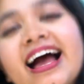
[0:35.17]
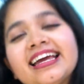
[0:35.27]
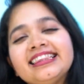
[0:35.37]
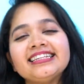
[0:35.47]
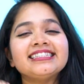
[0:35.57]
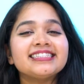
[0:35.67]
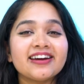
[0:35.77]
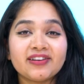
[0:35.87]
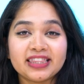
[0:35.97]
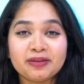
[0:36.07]
Hi, this is
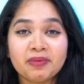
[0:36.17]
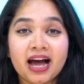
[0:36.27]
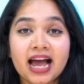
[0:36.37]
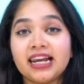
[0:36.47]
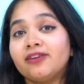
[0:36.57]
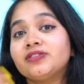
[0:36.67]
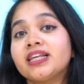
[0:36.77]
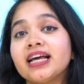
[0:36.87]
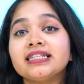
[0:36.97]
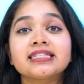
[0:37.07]
Sarah Diba. I love
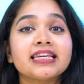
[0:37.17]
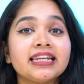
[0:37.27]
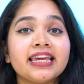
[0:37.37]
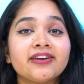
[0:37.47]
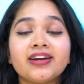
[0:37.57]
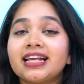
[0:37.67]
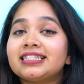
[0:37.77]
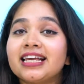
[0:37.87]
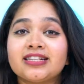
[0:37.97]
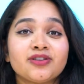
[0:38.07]
science, skincare, and
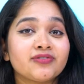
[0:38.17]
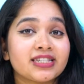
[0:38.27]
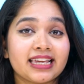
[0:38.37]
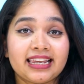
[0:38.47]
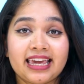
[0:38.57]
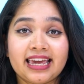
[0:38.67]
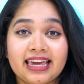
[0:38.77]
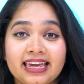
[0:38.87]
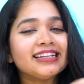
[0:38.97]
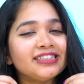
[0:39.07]
science of skincare.
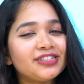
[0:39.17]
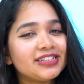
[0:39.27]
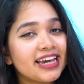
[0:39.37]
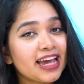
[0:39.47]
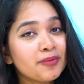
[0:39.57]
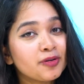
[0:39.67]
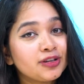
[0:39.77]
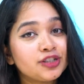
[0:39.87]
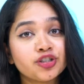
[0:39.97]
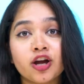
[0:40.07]
And today I'm
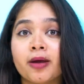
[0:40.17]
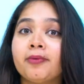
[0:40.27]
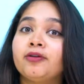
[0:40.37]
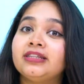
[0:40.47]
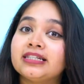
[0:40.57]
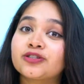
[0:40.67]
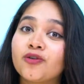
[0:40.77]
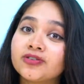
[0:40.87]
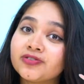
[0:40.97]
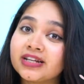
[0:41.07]
going to talk about this
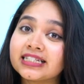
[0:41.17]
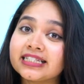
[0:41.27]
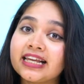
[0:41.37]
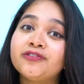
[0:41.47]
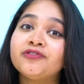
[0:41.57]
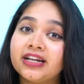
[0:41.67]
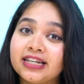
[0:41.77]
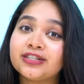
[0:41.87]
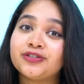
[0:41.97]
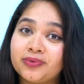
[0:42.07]
Cosrx Snail
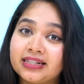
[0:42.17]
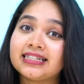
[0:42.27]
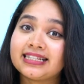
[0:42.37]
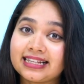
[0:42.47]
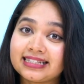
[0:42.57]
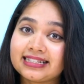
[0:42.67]
Radiance Dual Essence.